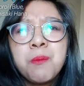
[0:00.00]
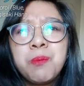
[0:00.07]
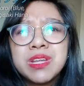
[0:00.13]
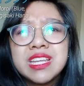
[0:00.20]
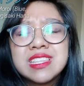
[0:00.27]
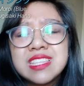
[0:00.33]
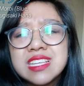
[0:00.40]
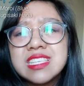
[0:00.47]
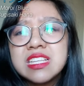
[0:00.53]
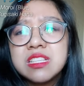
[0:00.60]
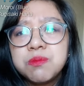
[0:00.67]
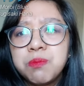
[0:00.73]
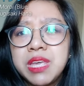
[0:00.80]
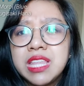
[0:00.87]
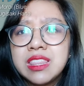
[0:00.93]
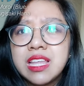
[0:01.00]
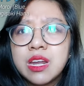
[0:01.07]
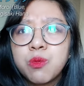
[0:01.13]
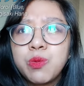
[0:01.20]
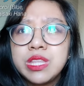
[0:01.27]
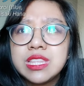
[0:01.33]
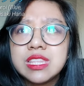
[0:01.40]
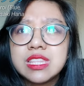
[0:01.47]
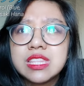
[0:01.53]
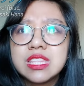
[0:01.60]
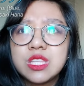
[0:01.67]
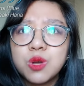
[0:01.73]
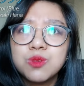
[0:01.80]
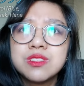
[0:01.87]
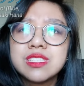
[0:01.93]
But it doesn't mean that we
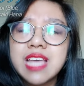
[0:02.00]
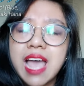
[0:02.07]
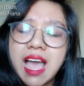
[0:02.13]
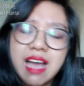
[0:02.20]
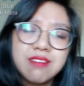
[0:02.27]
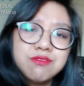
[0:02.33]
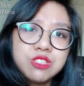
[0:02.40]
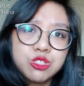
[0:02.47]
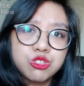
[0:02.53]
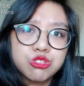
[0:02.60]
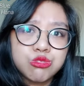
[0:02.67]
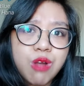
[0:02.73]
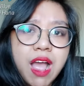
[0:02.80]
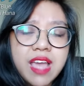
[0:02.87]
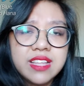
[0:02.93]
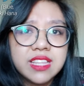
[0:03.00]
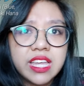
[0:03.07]
don't have to try.